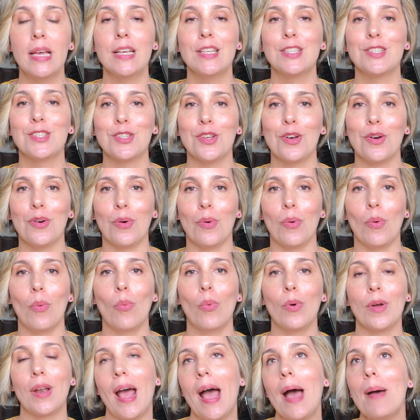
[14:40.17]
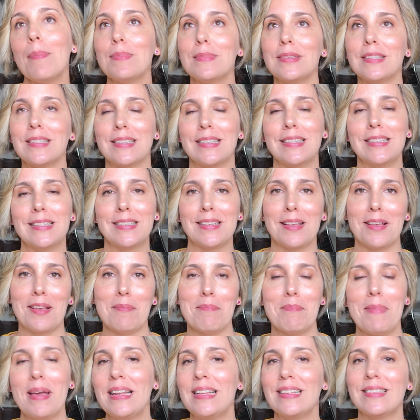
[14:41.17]
So what happens is
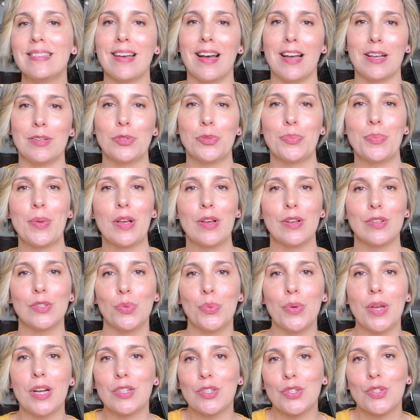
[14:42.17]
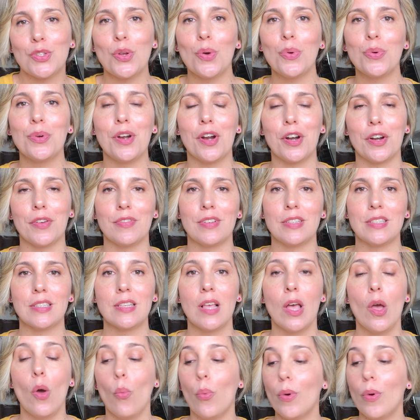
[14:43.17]
many times, because we are so nervous,